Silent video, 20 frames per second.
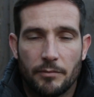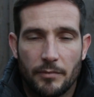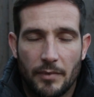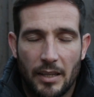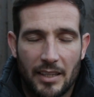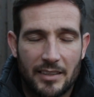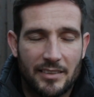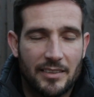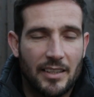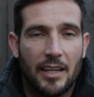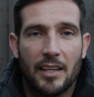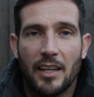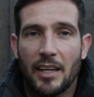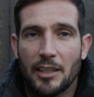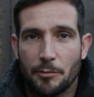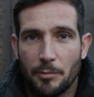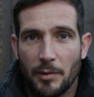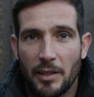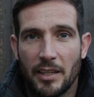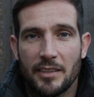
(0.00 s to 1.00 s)
Like I say, I'll
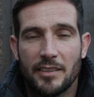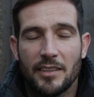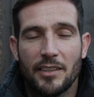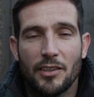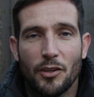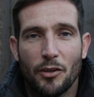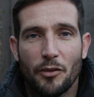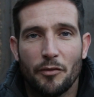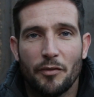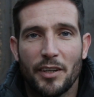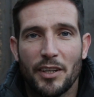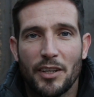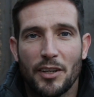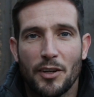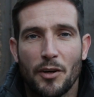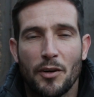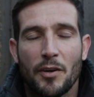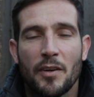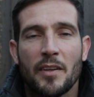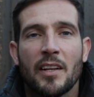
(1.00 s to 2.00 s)
explain it in another
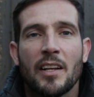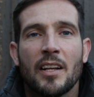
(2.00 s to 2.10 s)
video,